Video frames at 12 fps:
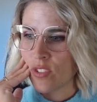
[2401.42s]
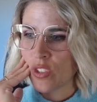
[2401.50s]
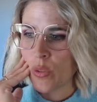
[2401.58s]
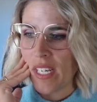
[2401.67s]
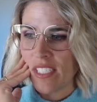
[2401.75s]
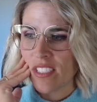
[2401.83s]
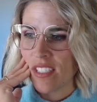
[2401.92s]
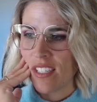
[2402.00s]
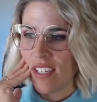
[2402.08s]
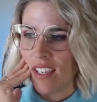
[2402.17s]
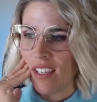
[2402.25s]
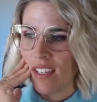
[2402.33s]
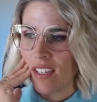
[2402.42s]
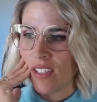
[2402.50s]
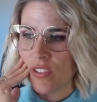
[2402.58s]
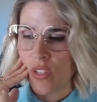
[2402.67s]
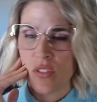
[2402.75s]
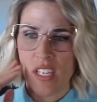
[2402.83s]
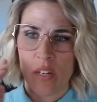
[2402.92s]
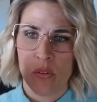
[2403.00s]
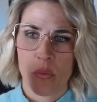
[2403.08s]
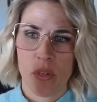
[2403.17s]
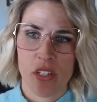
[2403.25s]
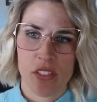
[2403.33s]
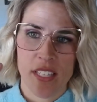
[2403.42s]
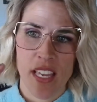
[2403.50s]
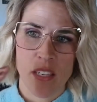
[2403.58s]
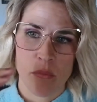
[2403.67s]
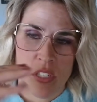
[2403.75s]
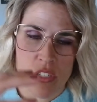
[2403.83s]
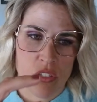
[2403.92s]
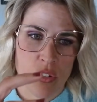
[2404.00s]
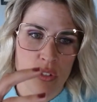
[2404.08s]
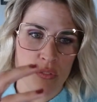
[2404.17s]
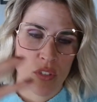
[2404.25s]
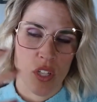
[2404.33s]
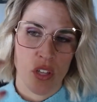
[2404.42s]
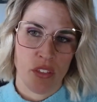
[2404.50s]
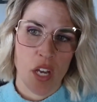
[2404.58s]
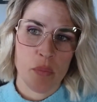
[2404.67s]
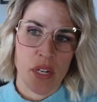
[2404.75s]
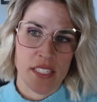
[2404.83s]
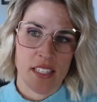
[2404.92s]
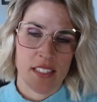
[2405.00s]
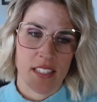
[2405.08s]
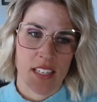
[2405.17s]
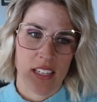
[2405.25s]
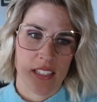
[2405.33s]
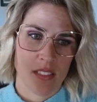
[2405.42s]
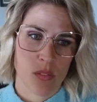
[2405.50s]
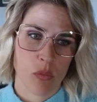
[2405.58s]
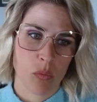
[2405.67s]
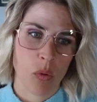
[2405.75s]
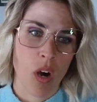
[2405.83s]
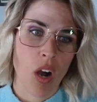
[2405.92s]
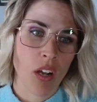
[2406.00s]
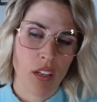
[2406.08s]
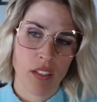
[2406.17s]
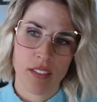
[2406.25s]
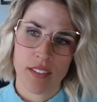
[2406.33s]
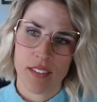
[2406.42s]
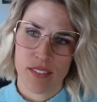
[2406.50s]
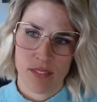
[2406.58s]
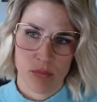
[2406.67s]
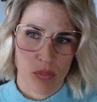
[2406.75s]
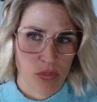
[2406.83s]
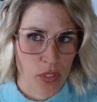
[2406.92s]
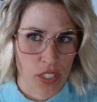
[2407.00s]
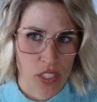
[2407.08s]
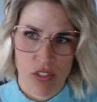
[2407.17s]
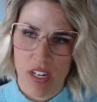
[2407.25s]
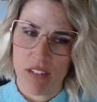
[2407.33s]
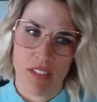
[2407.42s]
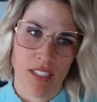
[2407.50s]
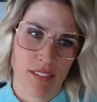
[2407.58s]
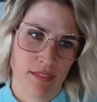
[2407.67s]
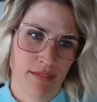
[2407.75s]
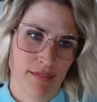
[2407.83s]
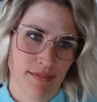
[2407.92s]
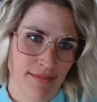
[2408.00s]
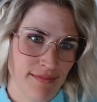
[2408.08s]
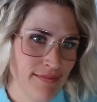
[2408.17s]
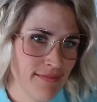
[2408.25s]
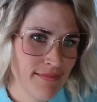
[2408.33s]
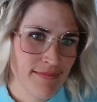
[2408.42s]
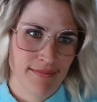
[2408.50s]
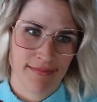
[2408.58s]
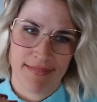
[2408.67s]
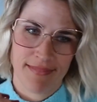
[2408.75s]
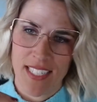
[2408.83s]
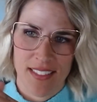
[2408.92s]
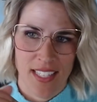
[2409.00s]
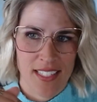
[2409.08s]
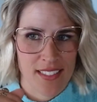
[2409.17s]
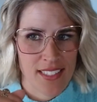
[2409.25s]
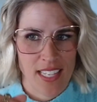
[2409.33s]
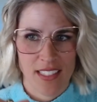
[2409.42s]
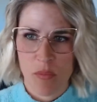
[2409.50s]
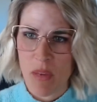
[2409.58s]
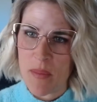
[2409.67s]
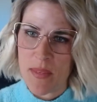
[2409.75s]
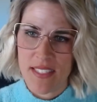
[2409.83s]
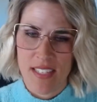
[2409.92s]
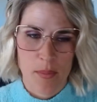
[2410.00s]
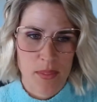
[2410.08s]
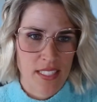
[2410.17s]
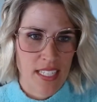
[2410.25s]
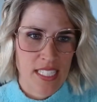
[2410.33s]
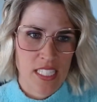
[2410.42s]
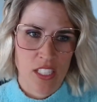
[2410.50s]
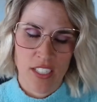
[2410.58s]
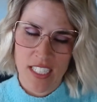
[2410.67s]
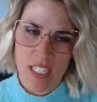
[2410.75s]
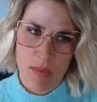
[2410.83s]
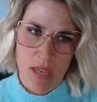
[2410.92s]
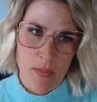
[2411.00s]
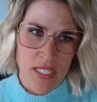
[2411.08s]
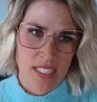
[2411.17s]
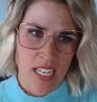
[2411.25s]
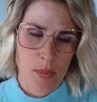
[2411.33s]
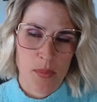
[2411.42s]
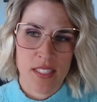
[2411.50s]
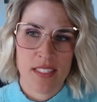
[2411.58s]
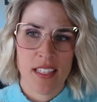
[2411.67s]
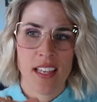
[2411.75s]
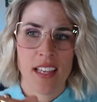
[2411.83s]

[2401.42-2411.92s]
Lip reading: directly associated with what you're saying, but just an overall thought process is walk before you try to run. Let's take the baby steps. Let's look at the baby steps,